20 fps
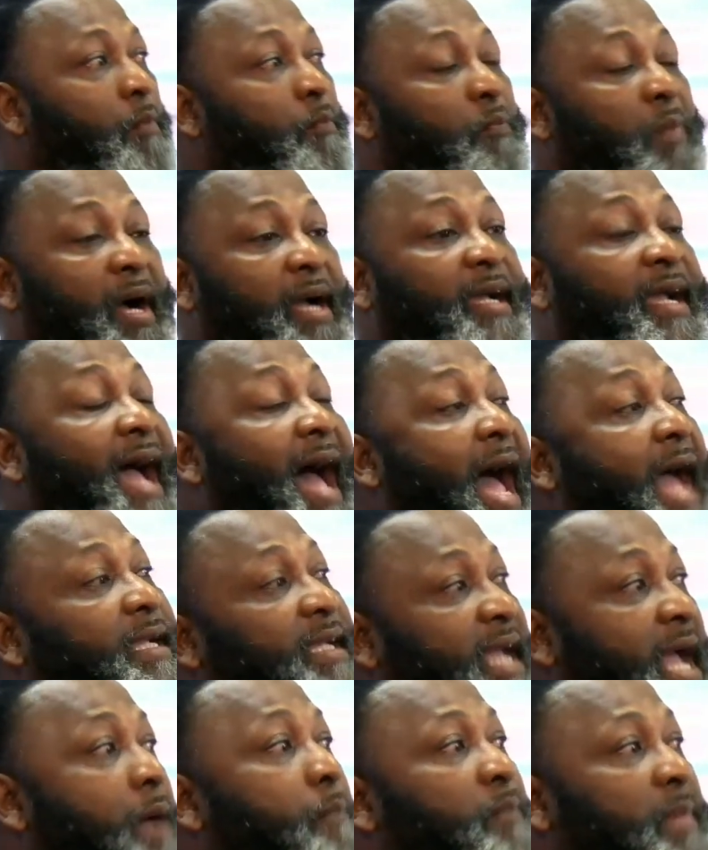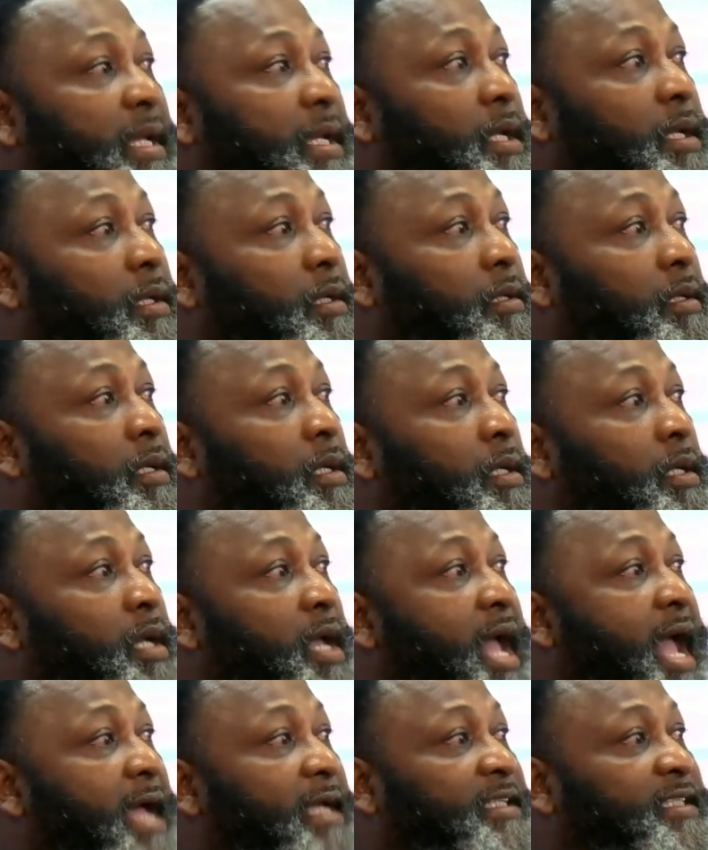But God kept me.
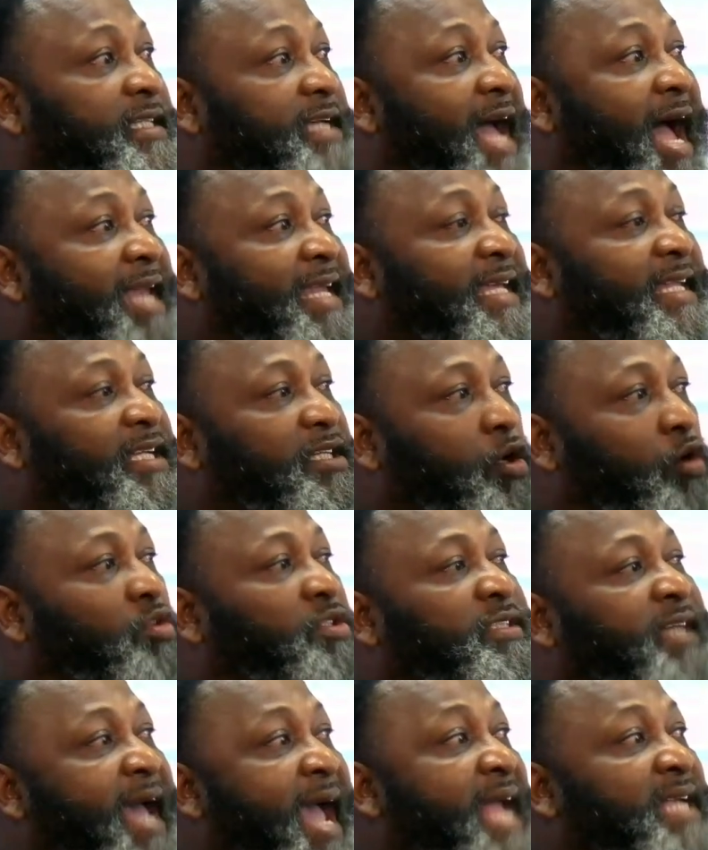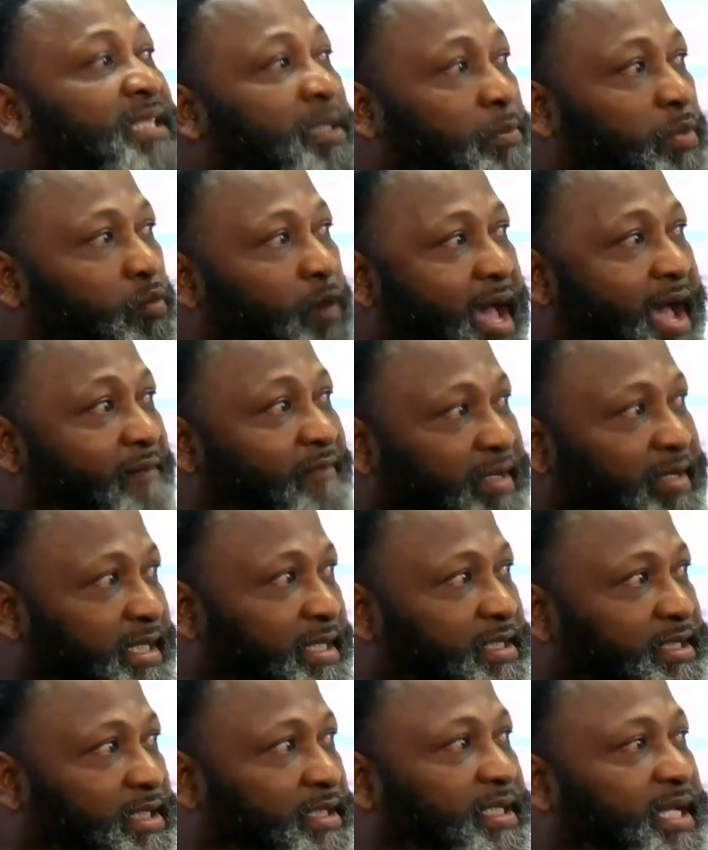And see, I needed those tangible
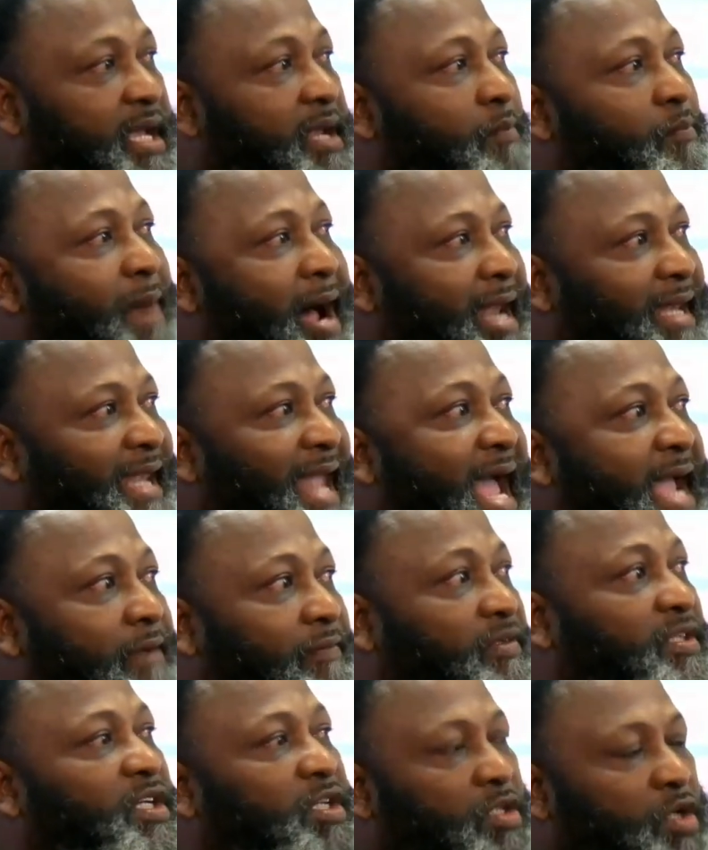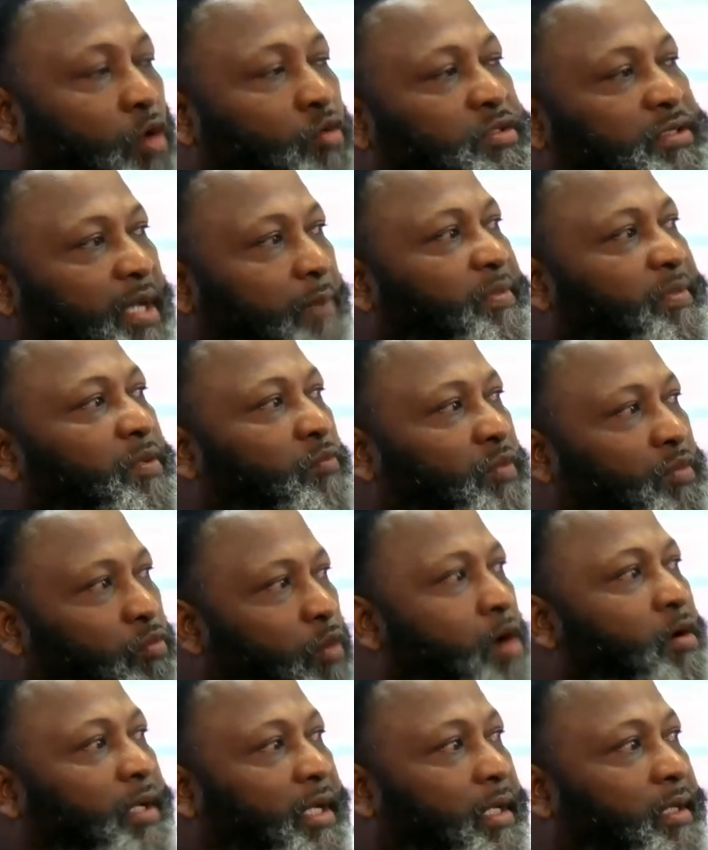evidences in my life to know something was
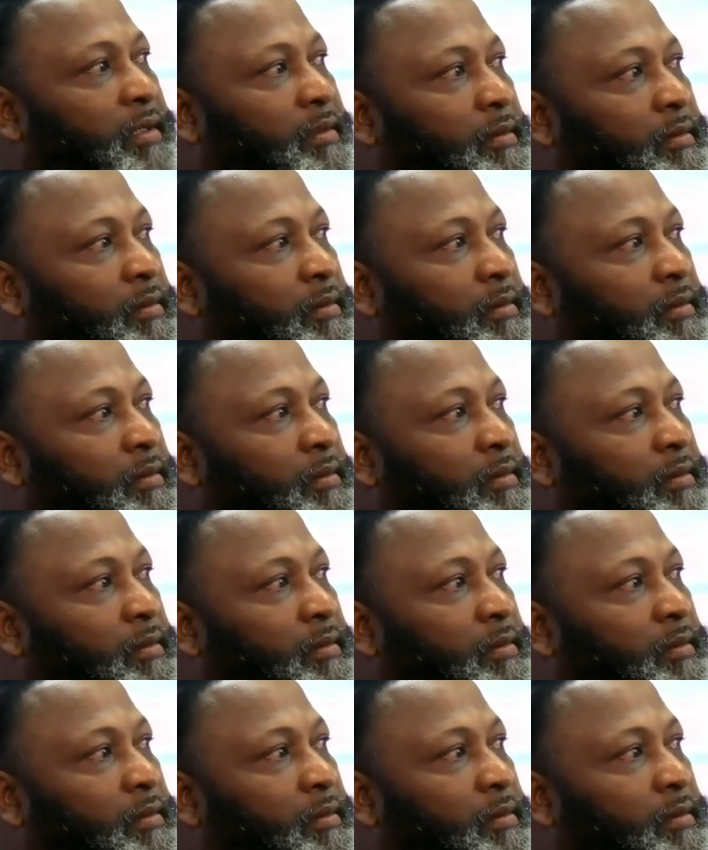working. Wow.